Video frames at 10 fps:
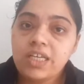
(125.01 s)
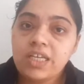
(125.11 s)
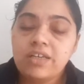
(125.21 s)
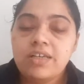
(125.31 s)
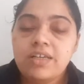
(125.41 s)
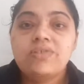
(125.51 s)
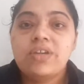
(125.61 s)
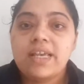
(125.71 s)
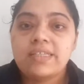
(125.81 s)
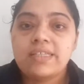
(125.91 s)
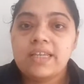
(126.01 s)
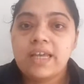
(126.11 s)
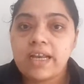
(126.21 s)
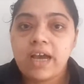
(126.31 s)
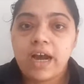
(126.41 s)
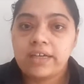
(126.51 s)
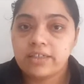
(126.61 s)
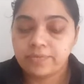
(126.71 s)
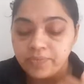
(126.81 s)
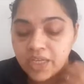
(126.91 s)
need is resin and hardener.